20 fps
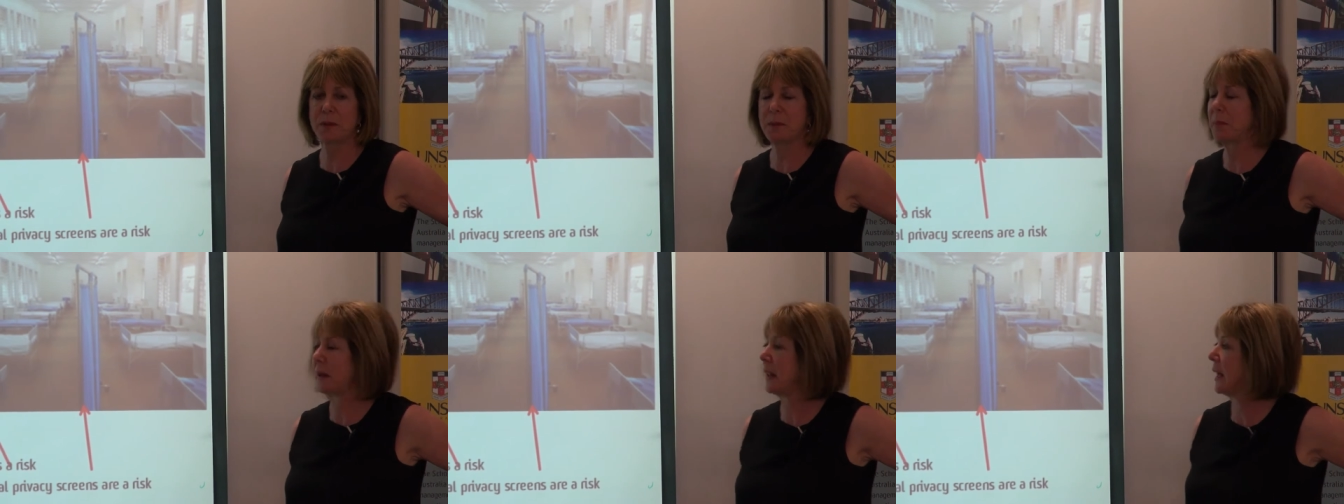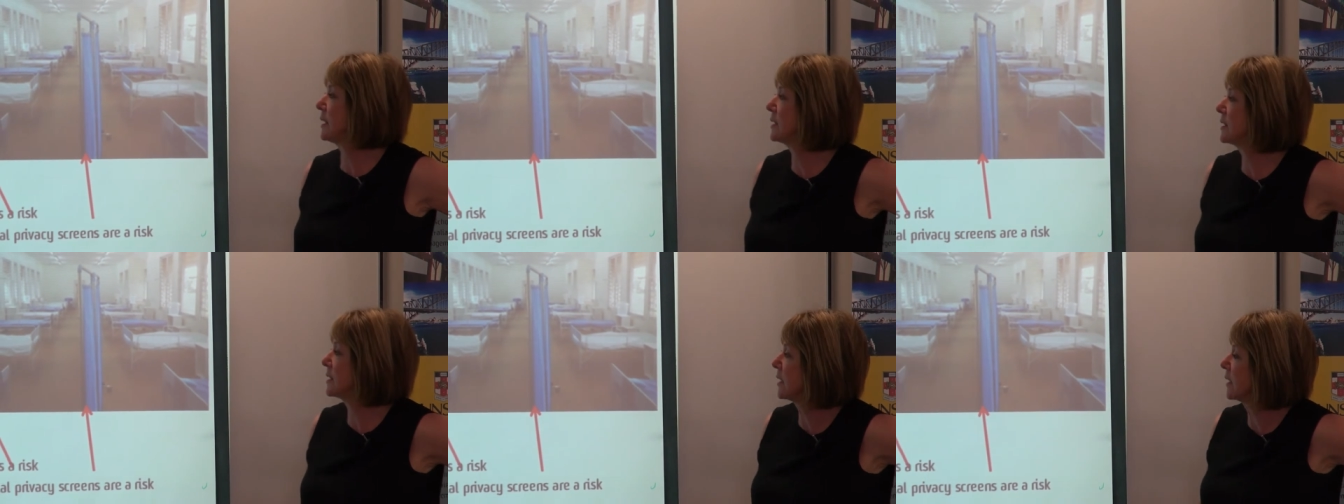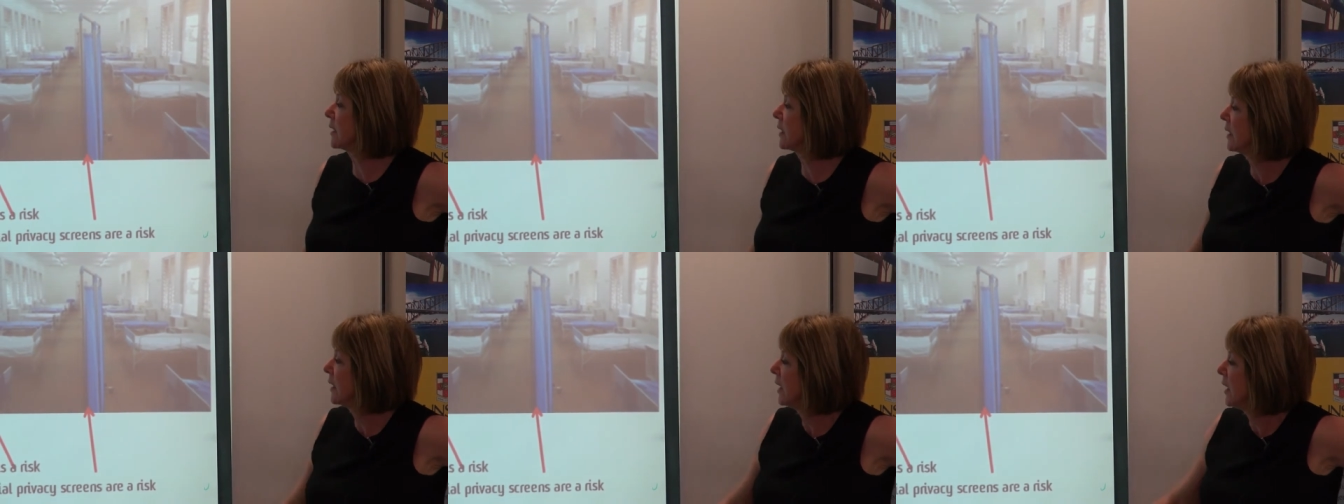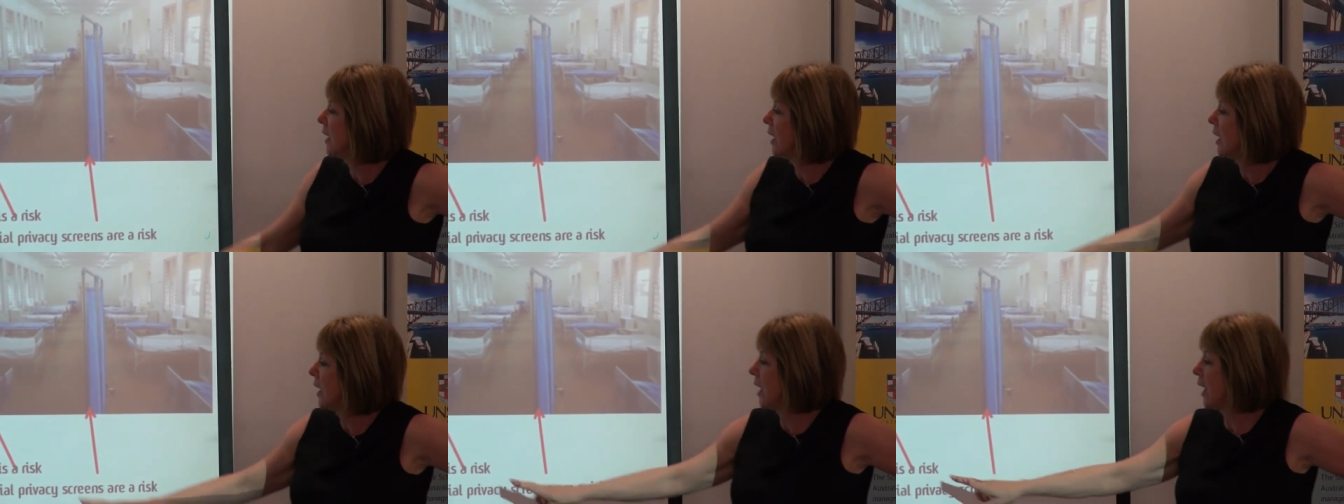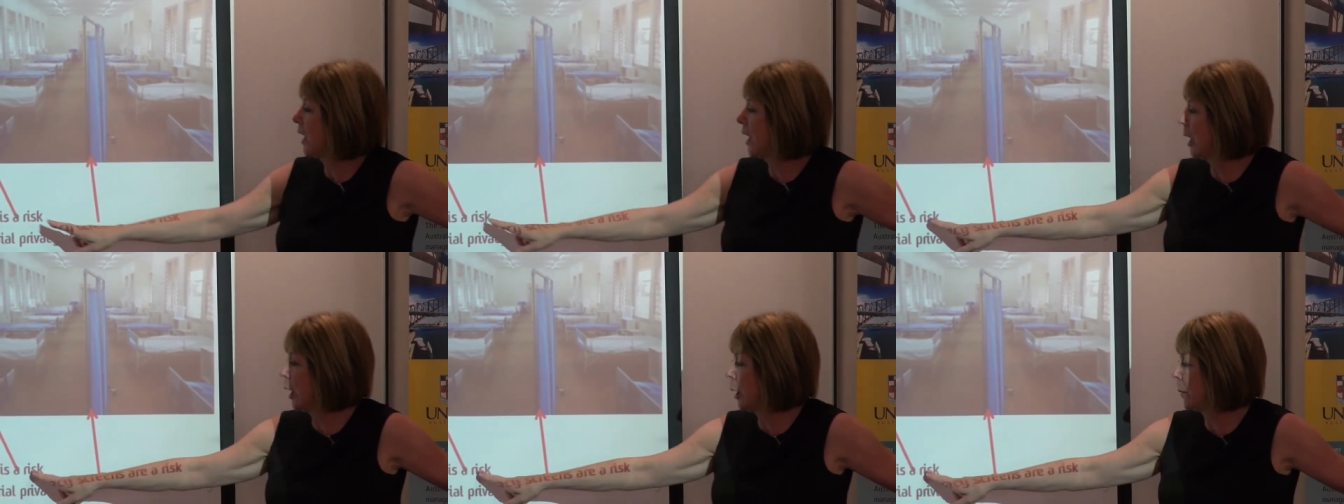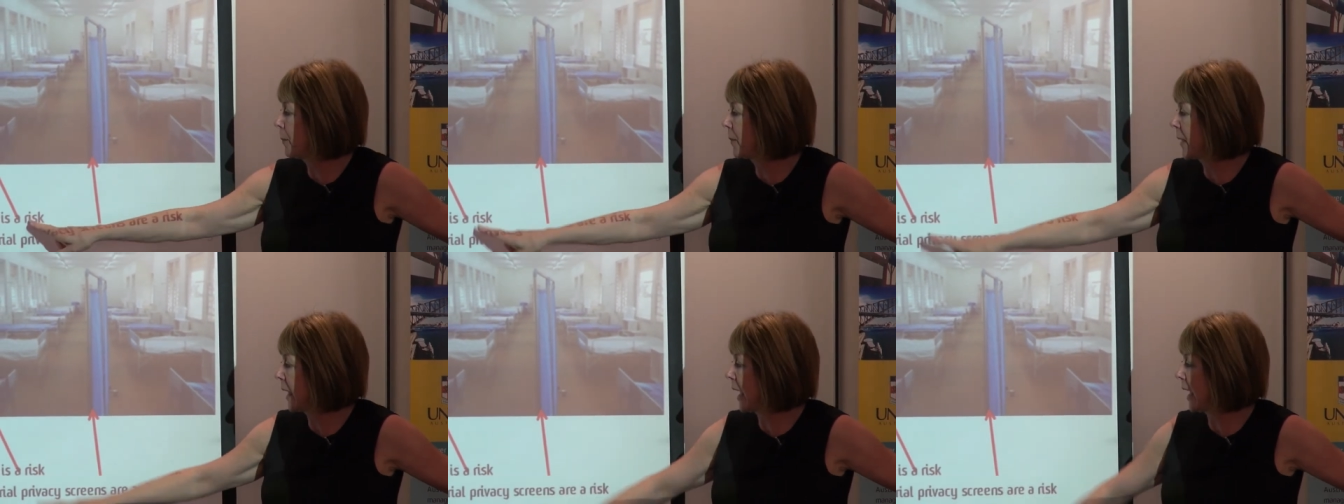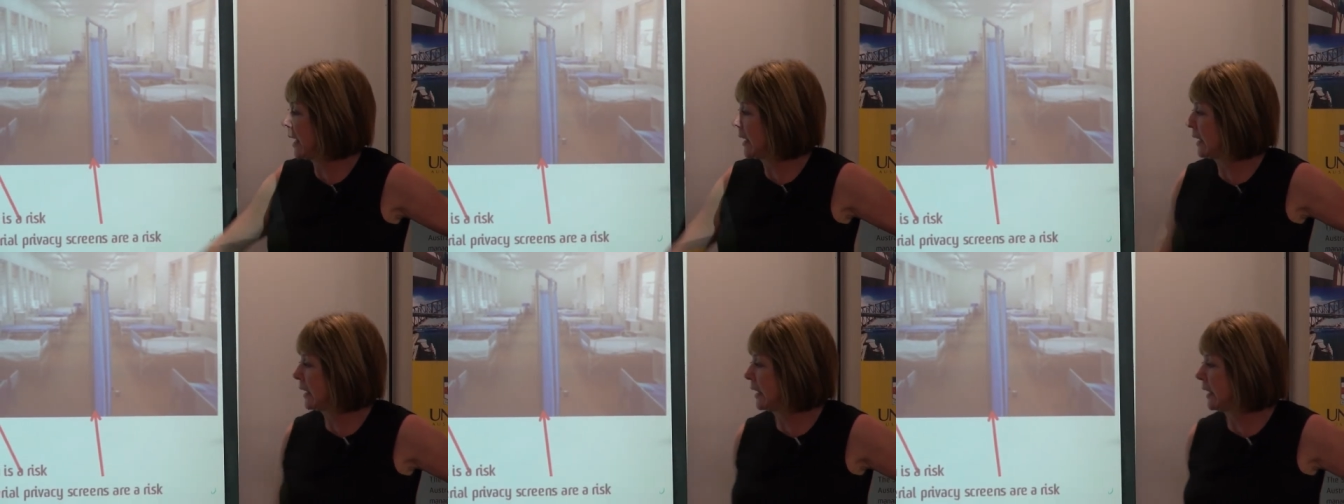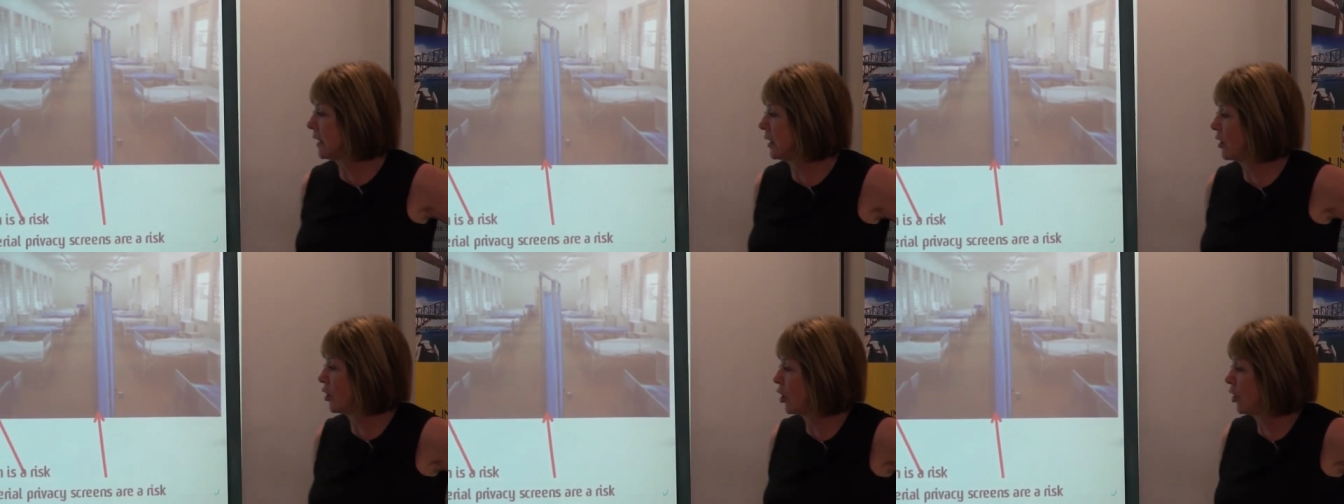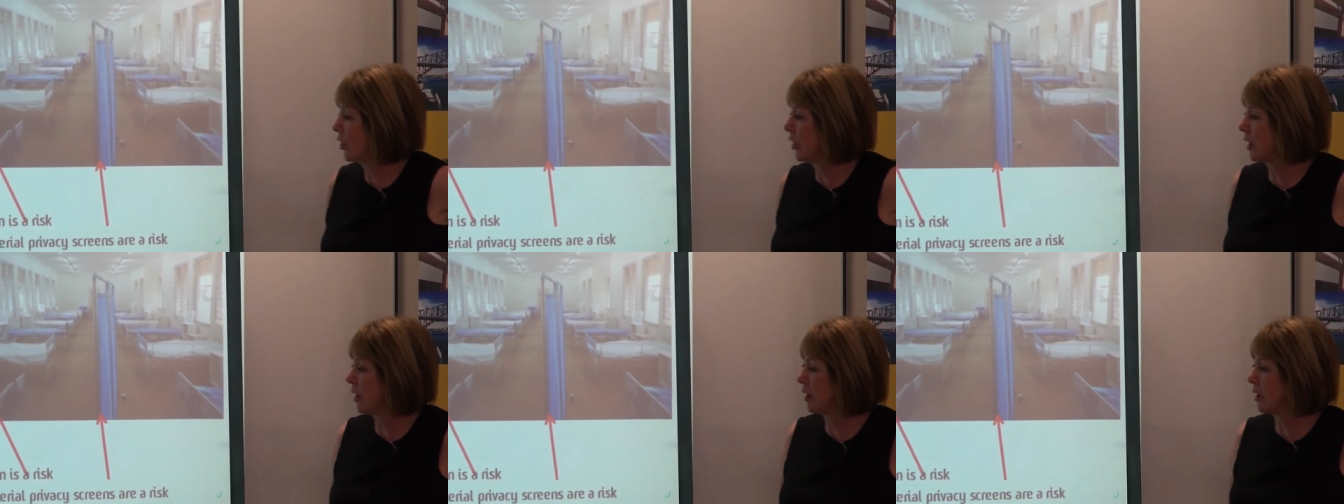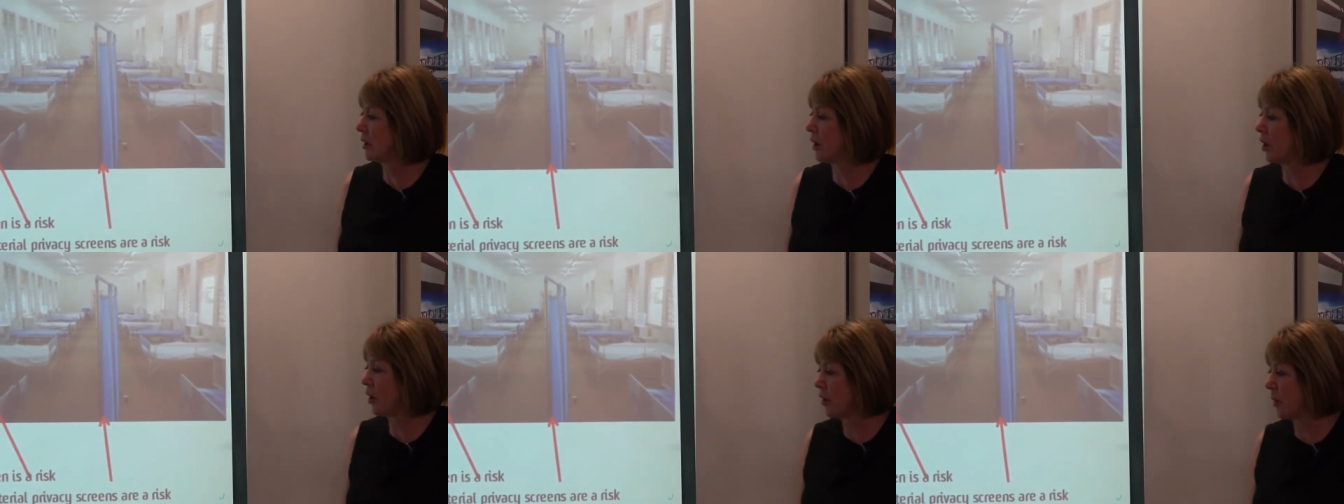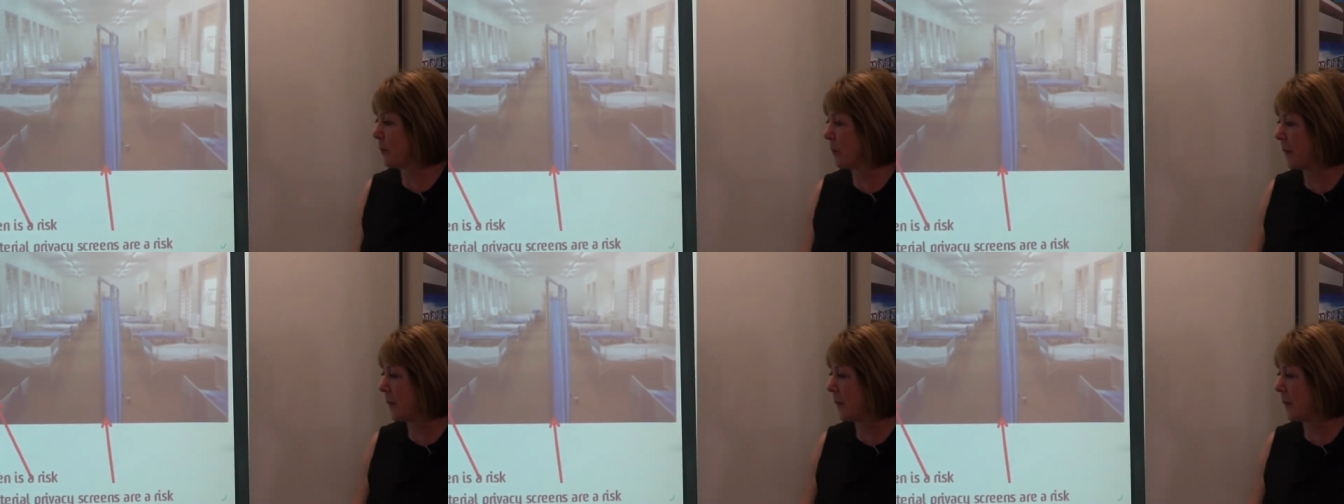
be plastic, um, and linen on the, on the